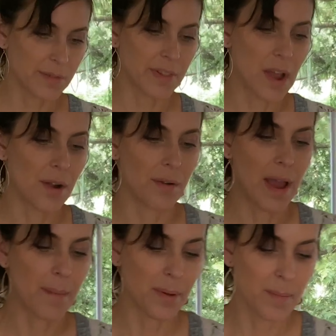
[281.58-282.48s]
the flower
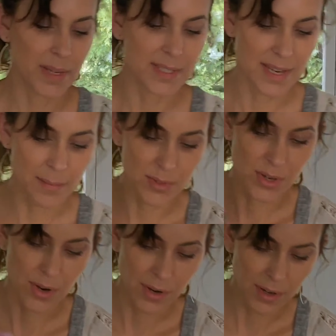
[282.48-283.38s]
wrap, my stems
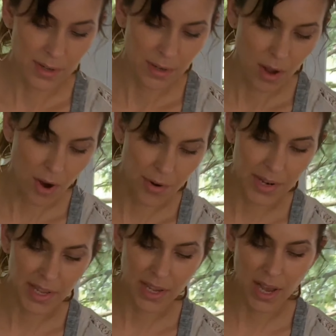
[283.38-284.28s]
are
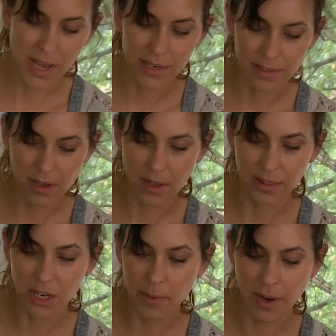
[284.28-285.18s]
already cut a
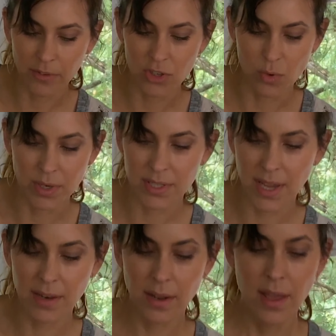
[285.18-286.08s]
little bit on the short
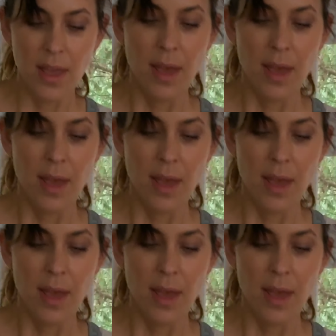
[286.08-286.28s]
side,